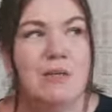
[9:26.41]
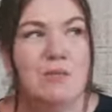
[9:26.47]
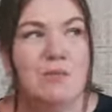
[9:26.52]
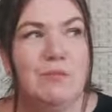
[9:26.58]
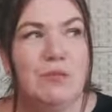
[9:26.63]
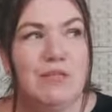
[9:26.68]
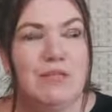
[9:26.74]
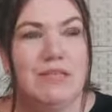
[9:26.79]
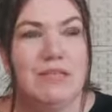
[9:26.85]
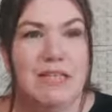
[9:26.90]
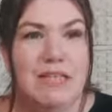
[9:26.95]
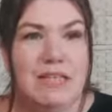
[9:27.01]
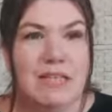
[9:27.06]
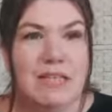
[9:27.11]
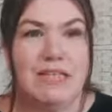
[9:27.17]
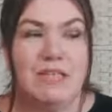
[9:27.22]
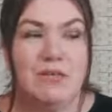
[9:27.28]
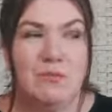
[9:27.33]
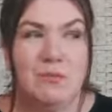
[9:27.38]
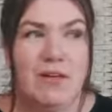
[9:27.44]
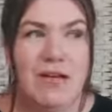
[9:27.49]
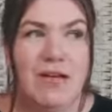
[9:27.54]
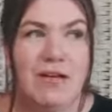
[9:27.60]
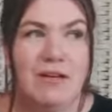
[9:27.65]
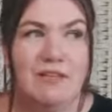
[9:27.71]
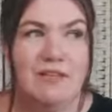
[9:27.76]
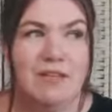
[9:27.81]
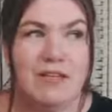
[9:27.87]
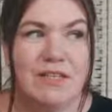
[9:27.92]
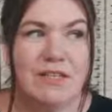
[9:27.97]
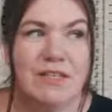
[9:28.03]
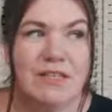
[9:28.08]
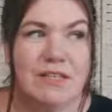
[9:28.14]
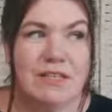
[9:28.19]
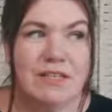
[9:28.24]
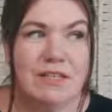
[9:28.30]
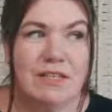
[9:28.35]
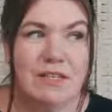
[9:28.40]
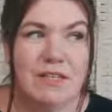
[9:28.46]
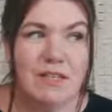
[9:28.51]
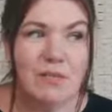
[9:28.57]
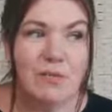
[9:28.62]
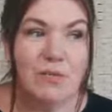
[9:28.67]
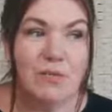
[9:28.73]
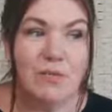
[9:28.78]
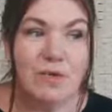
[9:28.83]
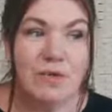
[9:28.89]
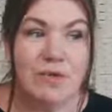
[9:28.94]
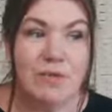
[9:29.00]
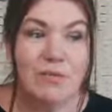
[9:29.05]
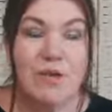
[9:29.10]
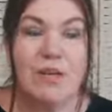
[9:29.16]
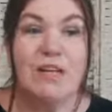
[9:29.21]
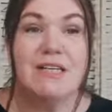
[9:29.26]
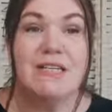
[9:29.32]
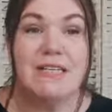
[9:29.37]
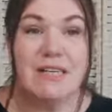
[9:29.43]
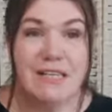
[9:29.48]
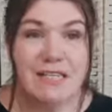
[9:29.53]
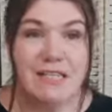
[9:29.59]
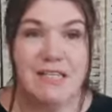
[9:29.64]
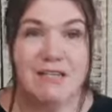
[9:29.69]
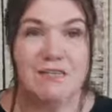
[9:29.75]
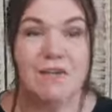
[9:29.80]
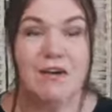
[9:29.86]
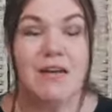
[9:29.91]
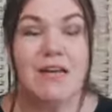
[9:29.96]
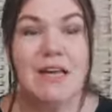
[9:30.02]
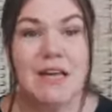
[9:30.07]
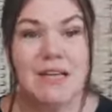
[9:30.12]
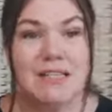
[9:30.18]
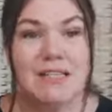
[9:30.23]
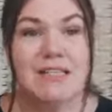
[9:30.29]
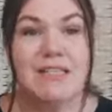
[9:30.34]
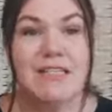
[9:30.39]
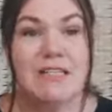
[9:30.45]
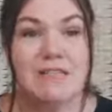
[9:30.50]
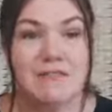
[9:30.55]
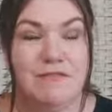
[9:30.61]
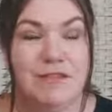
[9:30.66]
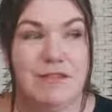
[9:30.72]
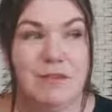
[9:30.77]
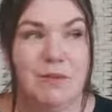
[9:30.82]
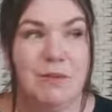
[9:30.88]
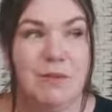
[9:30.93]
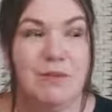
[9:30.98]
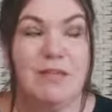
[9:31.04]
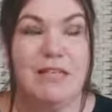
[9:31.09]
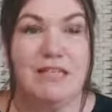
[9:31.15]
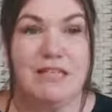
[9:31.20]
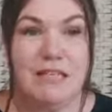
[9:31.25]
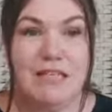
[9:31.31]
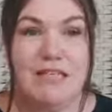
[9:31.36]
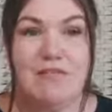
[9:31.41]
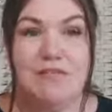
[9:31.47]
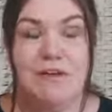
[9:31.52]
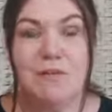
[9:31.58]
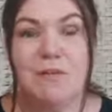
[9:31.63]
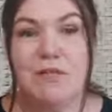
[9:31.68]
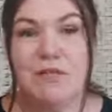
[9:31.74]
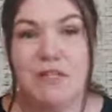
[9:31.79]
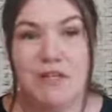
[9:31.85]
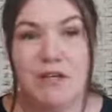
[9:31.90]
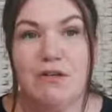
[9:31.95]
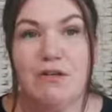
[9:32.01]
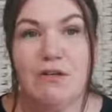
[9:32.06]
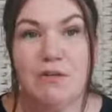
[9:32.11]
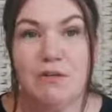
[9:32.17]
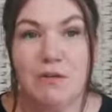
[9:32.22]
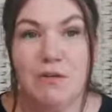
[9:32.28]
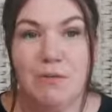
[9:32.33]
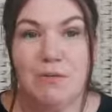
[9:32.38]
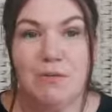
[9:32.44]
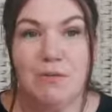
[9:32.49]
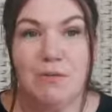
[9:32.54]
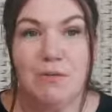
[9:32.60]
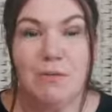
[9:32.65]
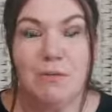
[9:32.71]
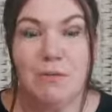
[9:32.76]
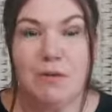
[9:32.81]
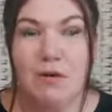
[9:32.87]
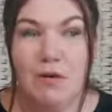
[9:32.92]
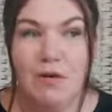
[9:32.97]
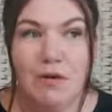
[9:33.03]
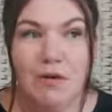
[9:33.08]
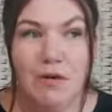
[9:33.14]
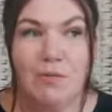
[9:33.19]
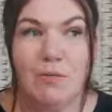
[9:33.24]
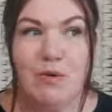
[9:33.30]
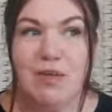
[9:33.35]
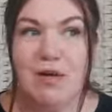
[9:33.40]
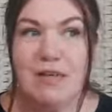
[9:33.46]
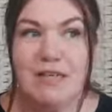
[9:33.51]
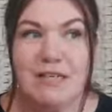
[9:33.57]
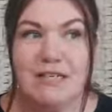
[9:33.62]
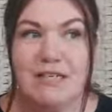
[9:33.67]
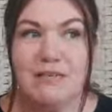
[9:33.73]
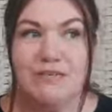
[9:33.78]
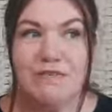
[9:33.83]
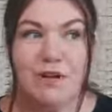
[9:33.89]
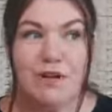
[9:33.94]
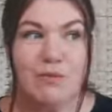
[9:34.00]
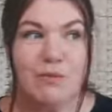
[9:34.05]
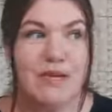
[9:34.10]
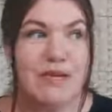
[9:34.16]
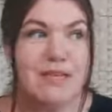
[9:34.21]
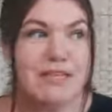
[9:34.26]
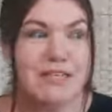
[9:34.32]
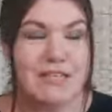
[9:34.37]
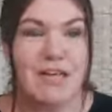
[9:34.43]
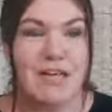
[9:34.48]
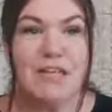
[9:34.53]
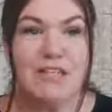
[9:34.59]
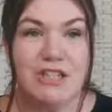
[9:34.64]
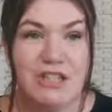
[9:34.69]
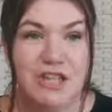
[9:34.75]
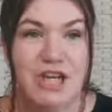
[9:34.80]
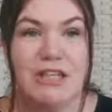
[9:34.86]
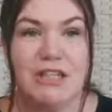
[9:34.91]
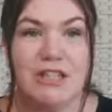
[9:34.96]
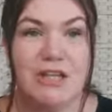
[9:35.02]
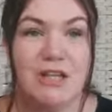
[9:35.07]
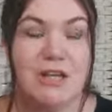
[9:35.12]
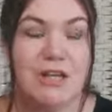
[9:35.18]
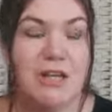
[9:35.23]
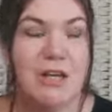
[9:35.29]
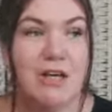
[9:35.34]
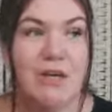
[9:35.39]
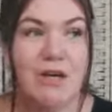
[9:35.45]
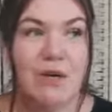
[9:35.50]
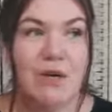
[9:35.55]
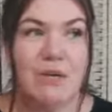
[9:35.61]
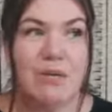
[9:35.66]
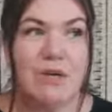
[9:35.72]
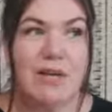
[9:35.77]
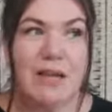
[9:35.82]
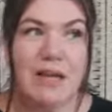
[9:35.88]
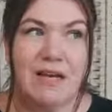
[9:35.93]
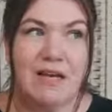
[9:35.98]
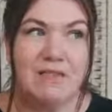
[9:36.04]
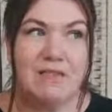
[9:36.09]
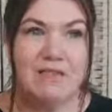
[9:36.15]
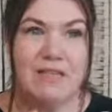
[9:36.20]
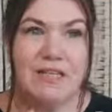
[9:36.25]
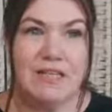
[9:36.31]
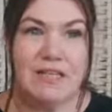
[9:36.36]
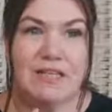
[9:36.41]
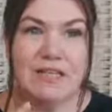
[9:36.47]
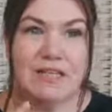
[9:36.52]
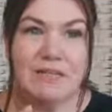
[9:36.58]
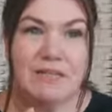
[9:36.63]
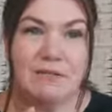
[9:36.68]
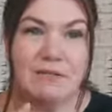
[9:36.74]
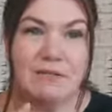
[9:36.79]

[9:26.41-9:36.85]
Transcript: But nonetheless, we have this, you know, we identify as an individual, we identify with the social groups that we belong in, we identify with our sex, gender. We have these